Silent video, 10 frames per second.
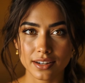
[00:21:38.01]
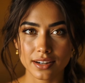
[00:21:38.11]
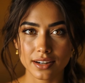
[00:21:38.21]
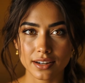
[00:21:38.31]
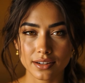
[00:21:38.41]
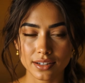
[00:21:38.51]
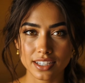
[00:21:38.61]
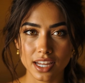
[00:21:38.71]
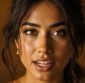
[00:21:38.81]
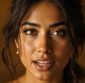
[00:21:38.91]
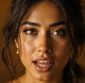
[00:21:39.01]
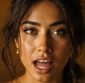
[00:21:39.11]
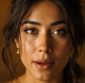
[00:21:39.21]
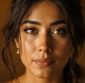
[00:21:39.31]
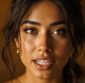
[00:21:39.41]
Say, I'm
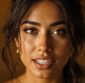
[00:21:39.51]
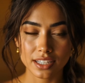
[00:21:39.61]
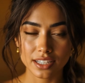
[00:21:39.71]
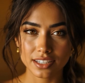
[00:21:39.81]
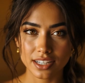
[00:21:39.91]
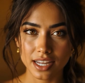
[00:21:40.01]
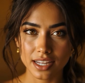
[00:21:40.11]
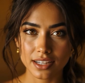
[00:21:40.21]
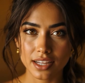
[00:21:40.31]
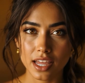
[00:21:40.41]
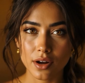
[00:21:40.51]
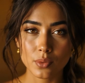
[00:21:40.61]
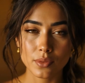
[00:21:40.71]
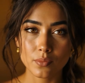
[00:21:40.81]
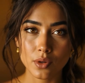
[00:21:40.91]
meeting this again with
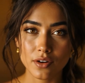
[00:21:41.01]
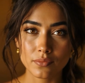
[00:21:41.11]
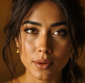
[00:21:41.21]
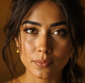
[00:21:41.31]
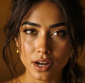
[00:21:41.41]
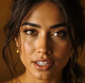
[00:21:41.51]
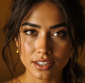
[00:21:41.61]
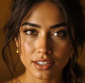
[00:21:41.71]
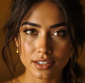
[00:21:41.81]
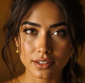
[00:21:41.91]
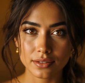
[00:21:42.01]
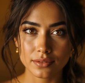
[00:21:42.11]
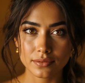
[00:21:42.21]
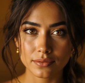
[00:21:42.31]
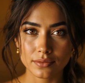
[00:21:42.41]
more of me present.
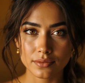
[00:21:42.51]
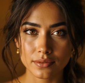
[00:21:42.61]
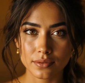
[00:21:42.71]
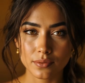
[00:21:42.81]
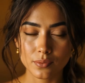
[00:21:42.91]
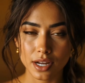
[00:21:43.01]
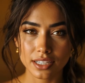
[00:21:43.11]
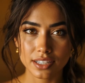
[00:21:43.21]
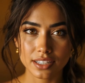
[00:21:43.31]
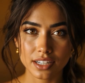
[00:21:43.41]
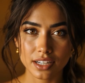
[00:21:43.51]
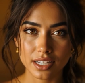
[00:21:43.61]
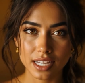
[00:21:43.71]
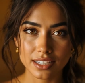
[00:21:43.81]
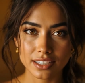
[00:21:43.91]
Rest is not
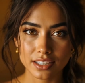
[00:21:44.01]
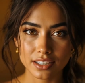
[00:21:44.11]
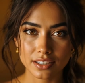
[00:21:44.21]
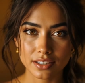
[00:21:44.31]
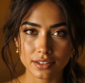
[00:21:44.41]
laziness.